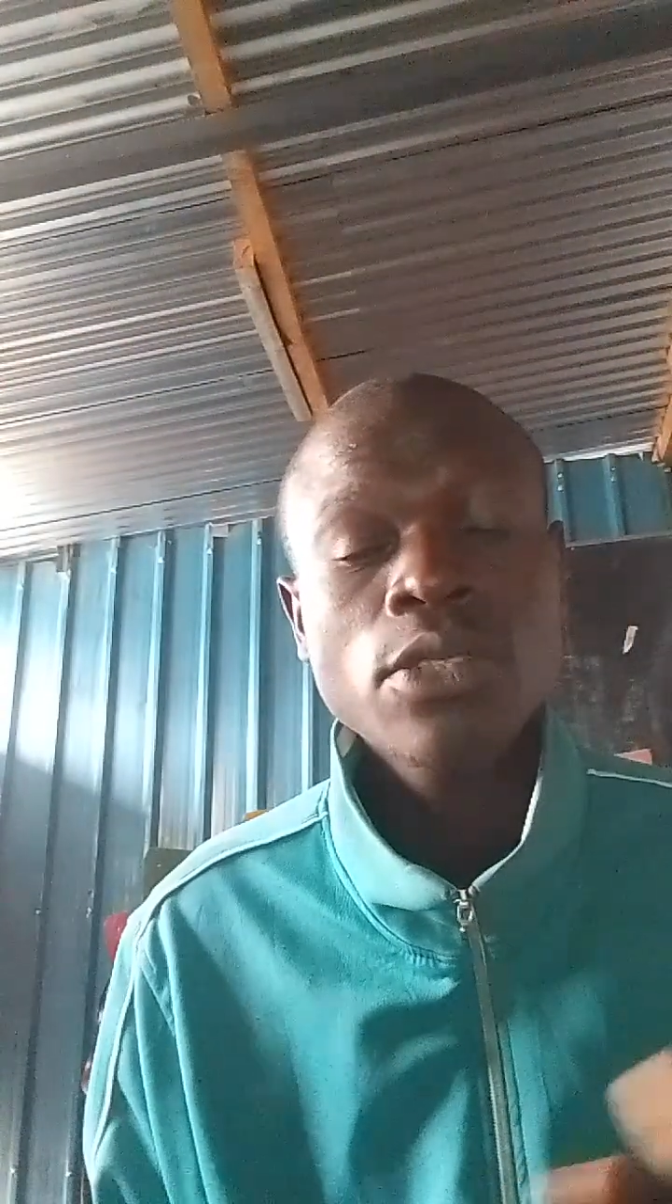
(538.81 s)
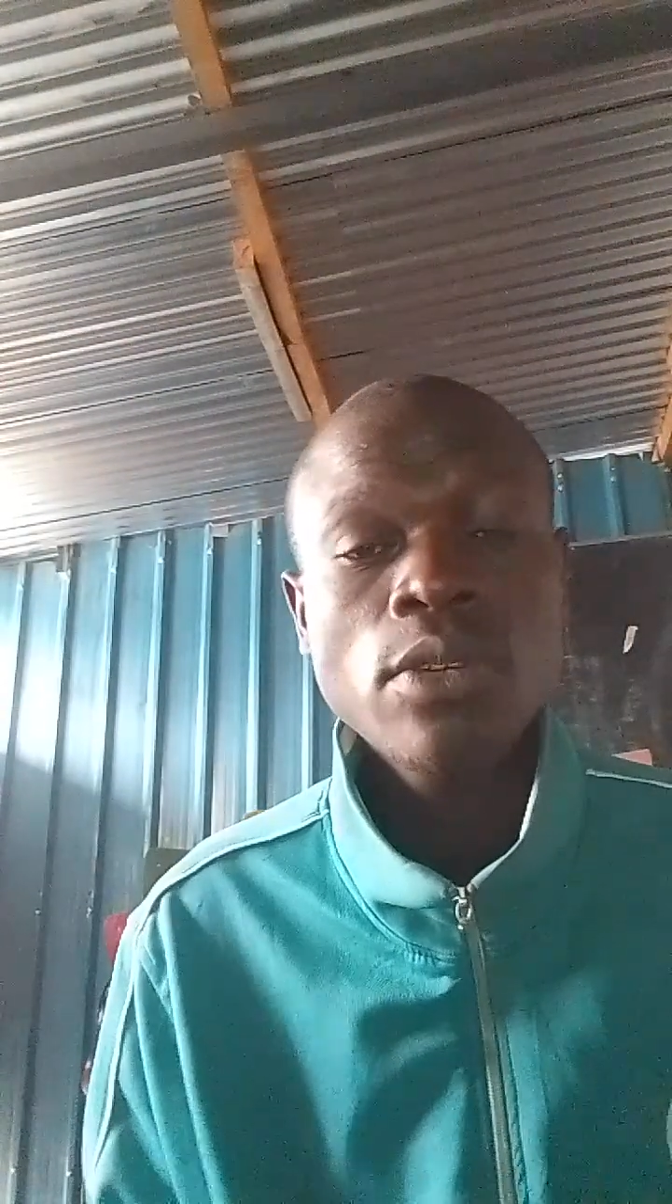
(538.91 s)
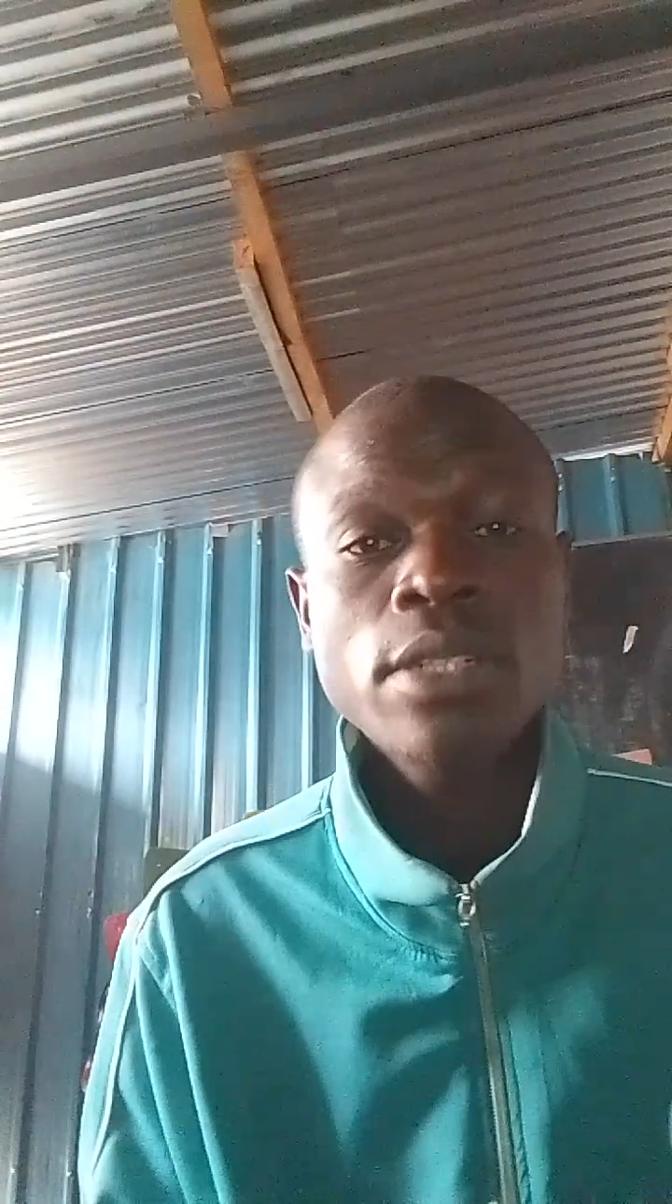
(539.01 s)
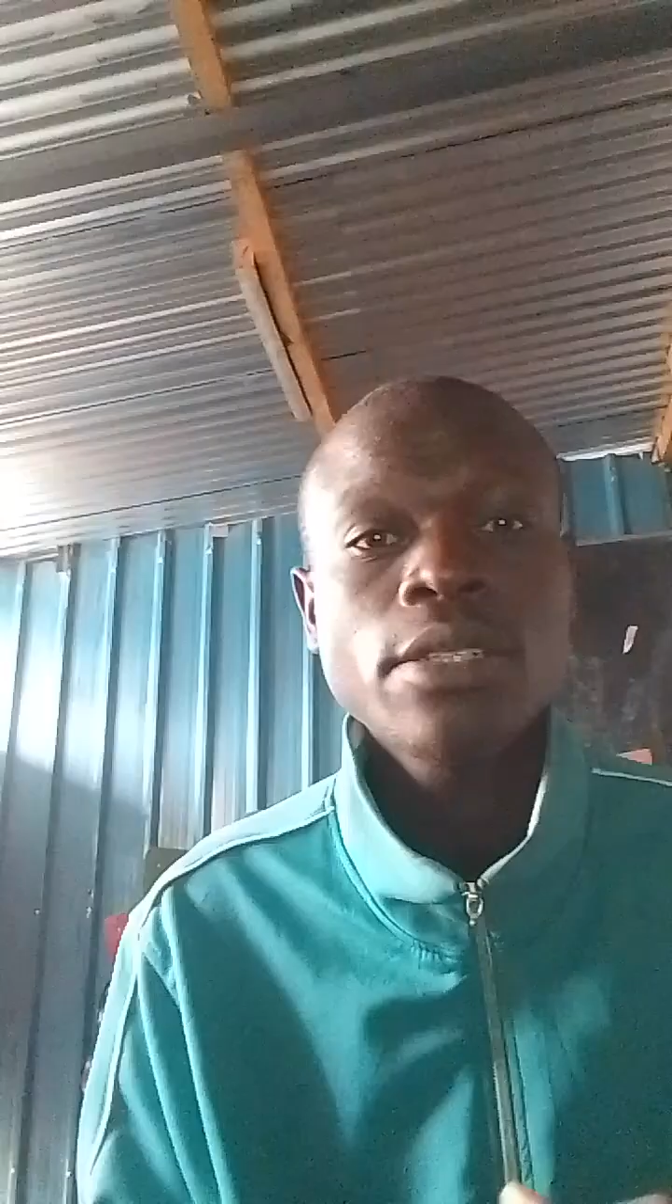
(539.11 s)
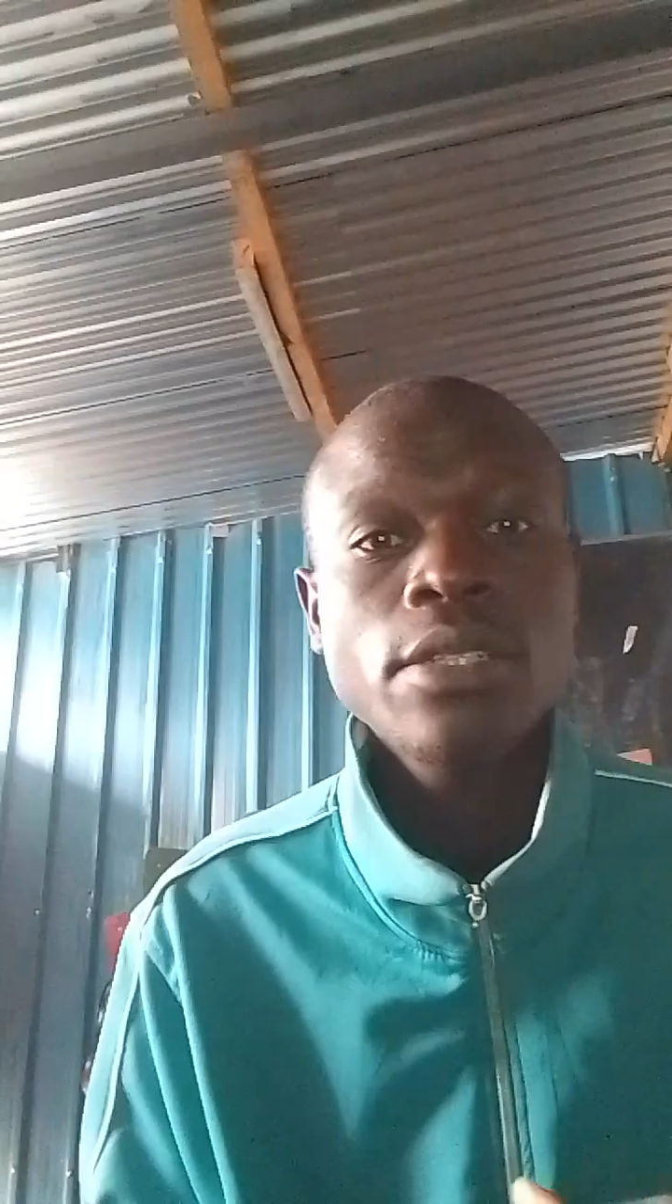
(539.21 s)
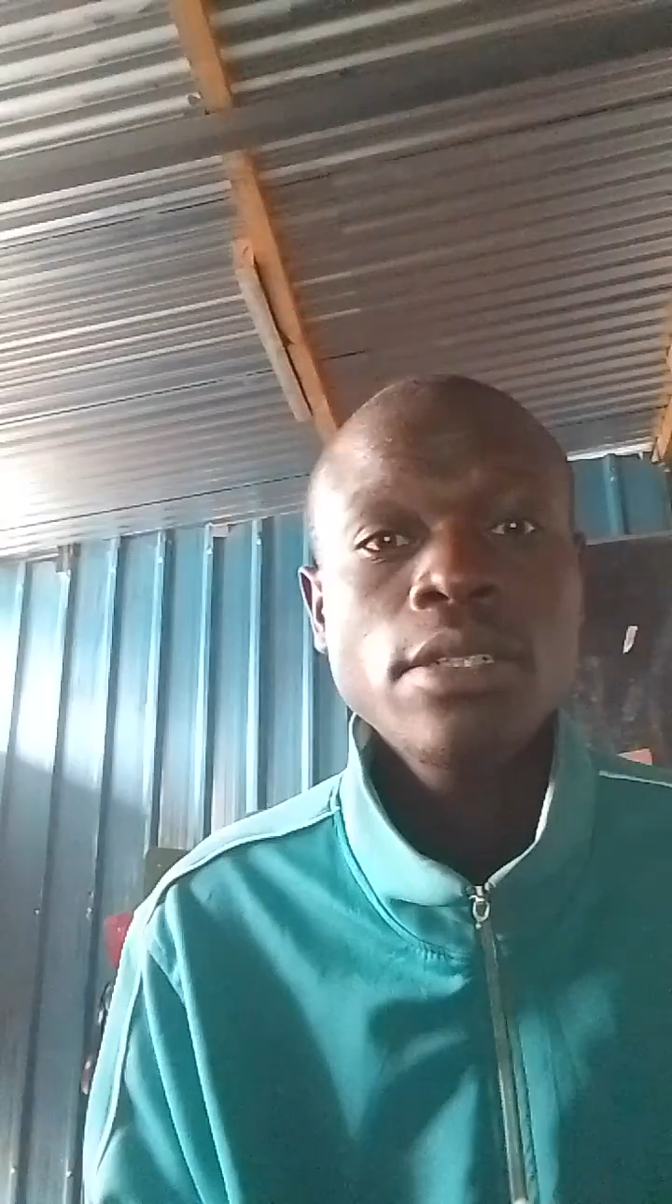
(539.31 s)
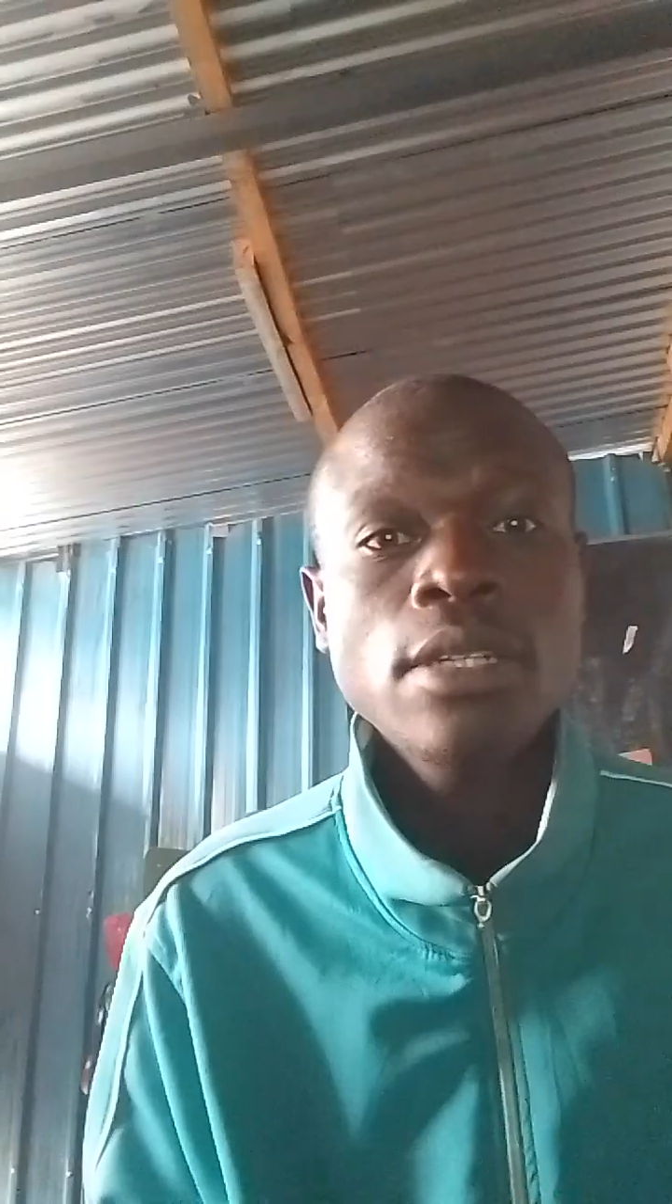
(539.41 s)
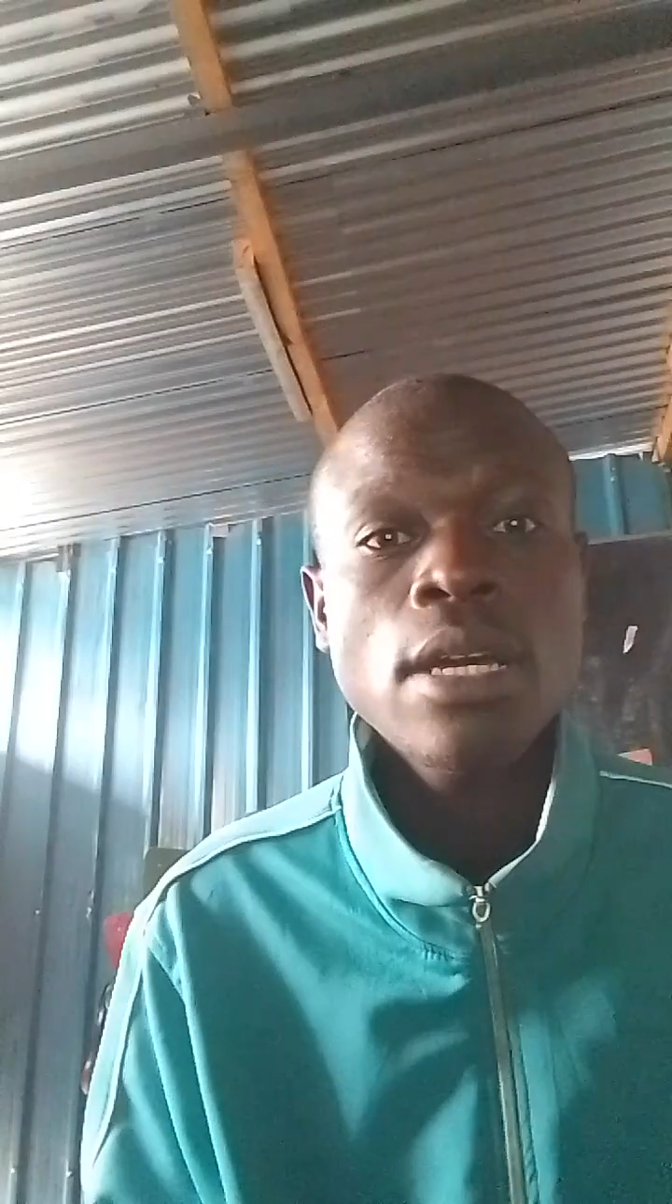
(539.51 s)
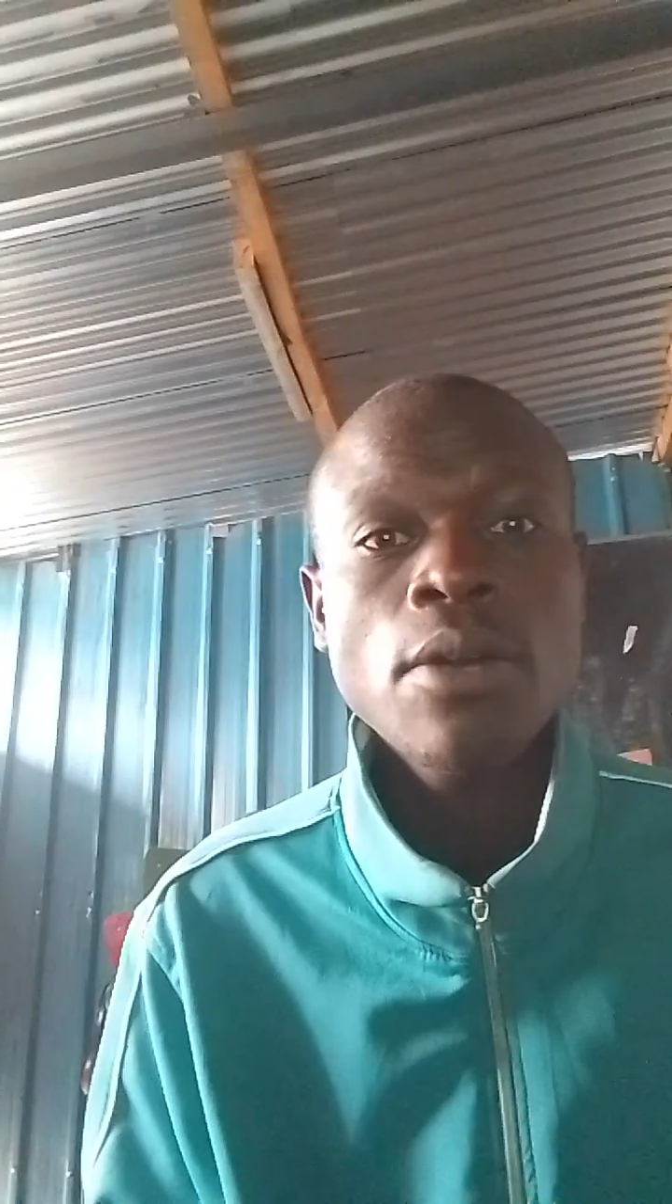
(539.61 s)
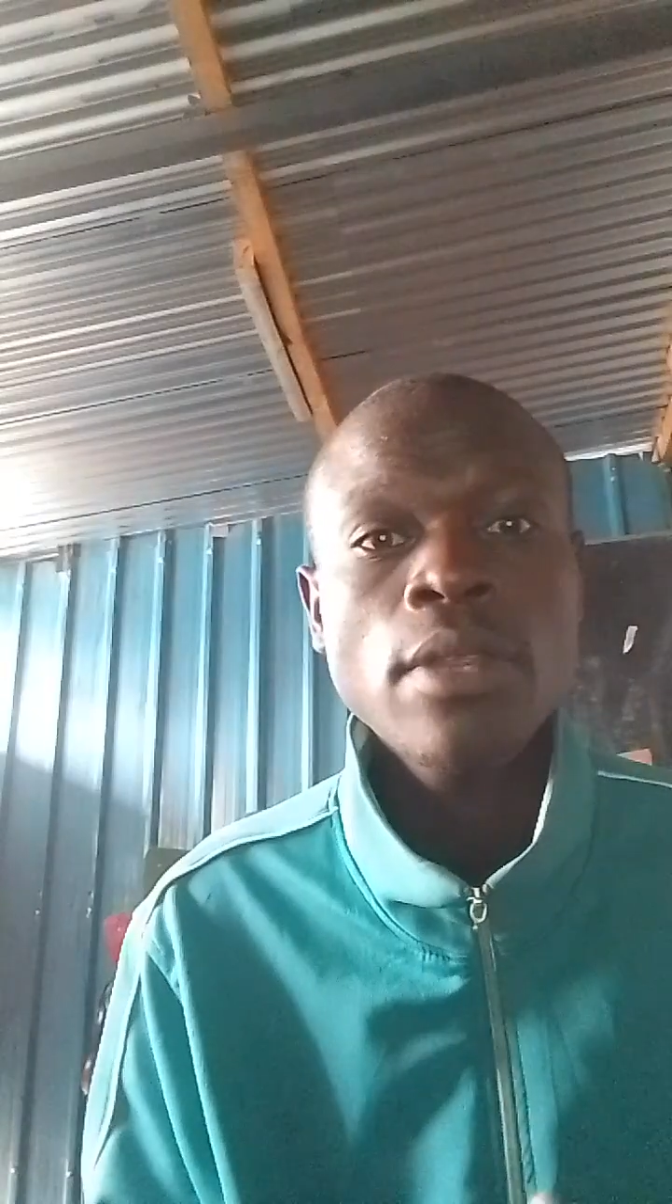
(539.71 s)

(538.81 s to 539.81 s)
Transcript: you can see now